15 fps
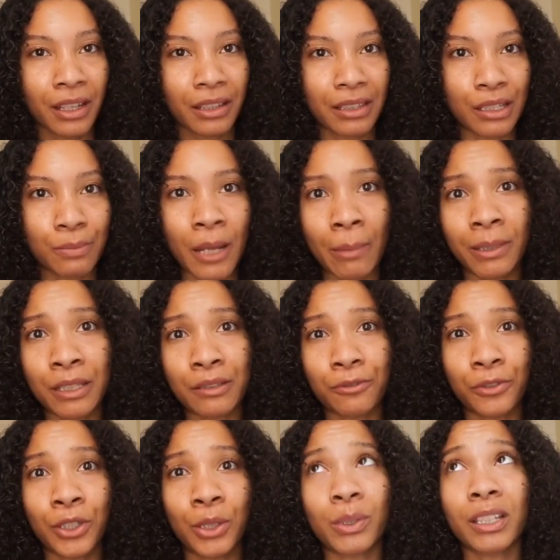this probably
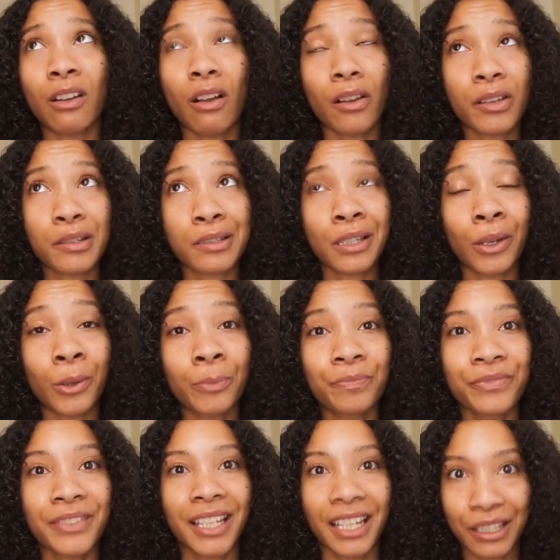isn't for you. And then also,
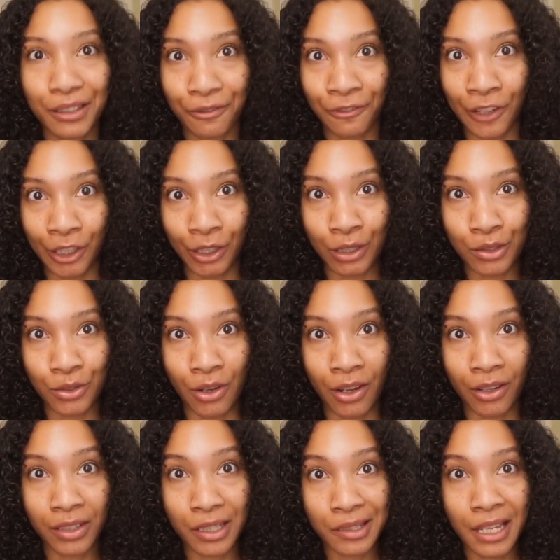it's very
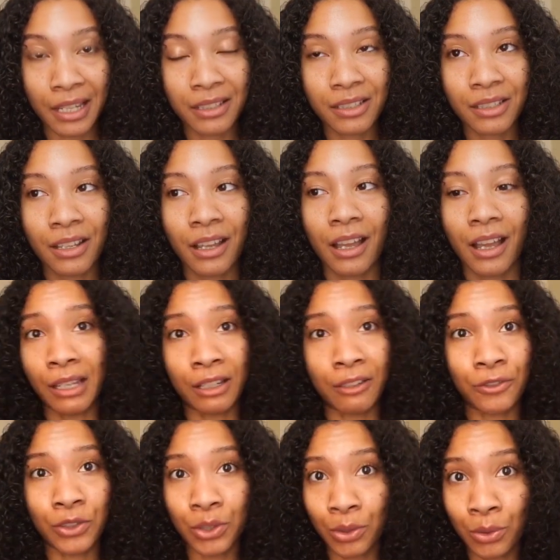strong, the scent. And
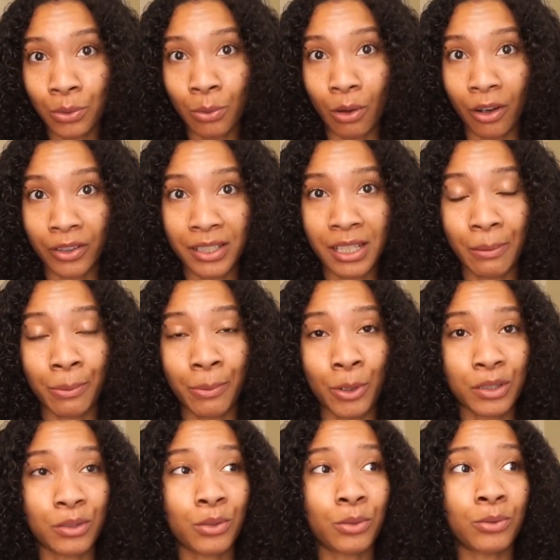if you are the type of
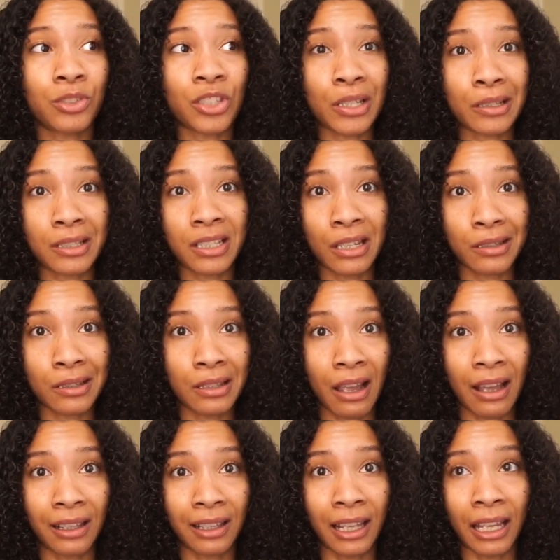person who just does
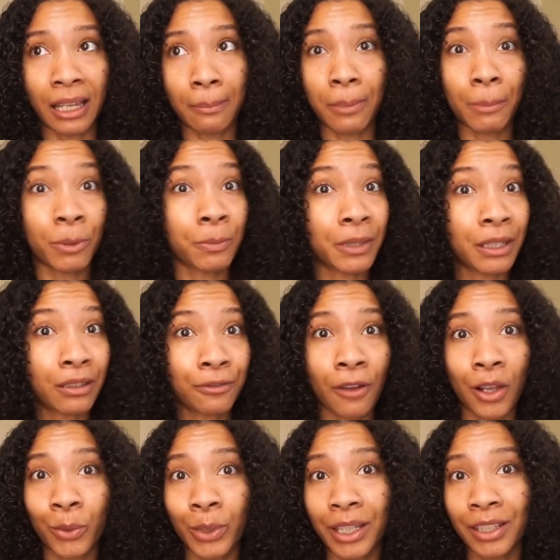not like bumblebees
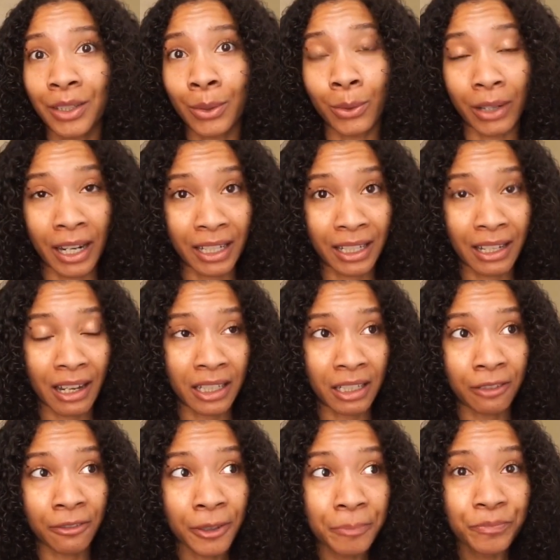following you or any kind of